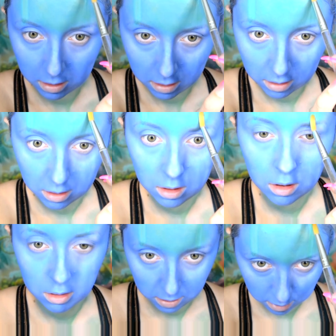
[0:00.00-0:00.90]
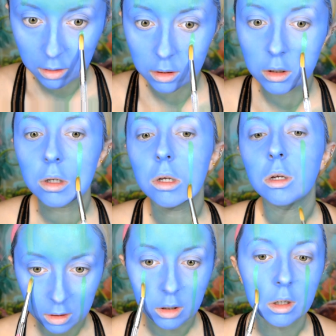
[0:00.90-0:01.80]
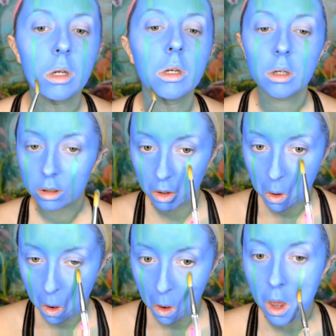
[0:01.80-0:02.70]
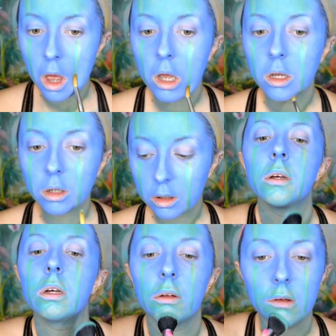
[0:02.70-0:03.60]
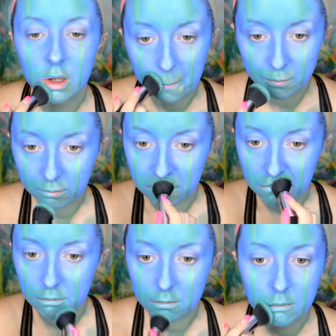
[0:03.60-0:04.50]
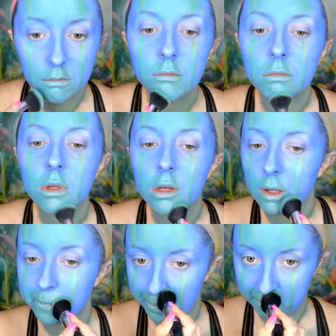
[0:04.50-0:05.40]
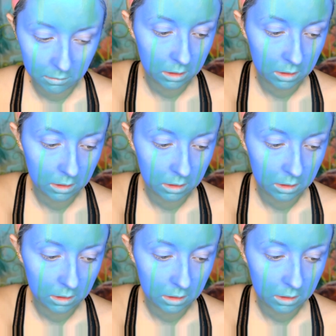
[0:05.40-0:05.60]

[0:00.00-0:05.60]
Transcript: paint in the shade turquoise and paint quite a thick stripe down the middle of my face.